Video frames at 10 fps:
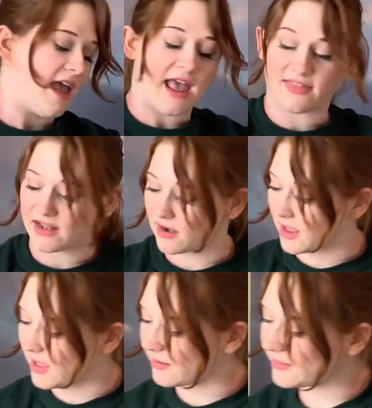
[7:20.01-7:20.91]
And then
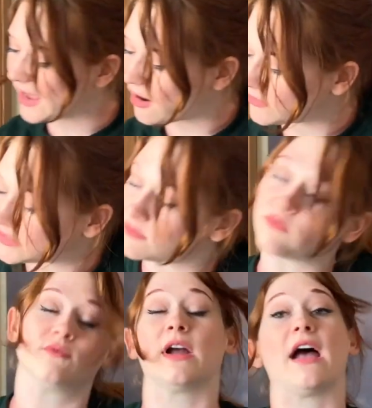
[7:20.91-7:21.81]
now
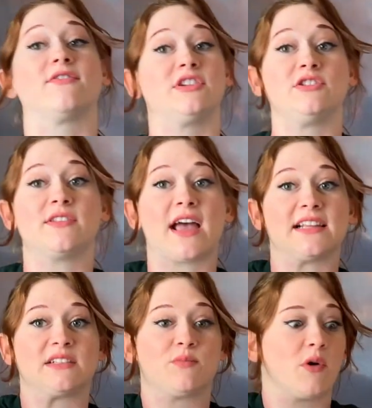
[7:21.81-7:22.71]
after you do that,
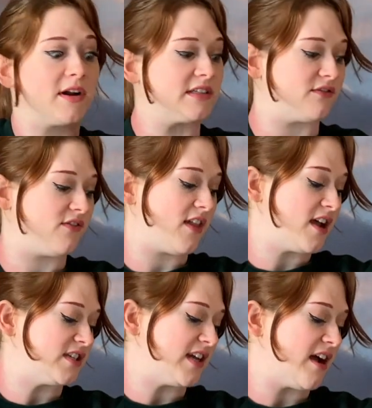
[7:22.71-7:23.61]
it's important to
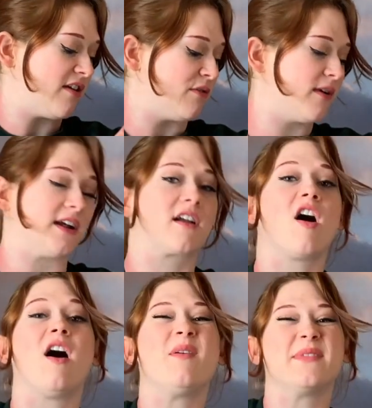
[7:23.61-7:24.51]
flush it out. You want to
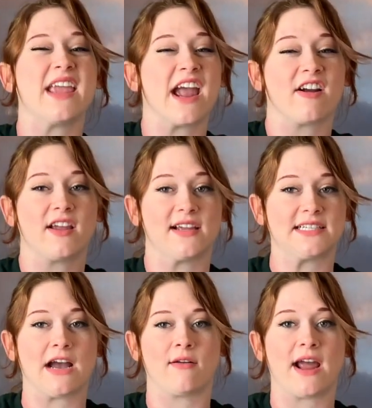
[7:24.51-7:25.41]
calm the area
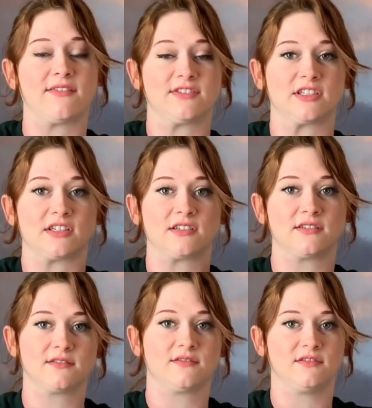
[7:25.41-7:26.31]
down after
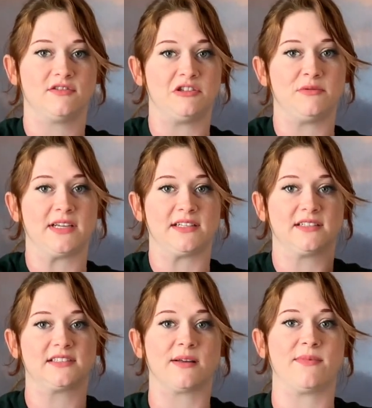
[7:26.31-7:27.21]
doing
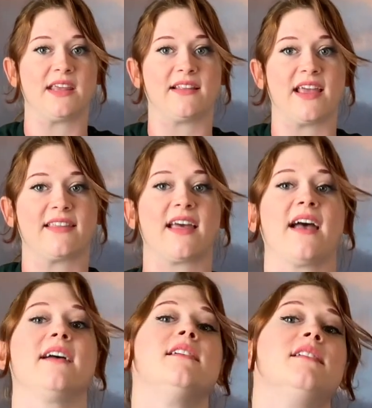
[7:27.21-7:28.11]
something like that.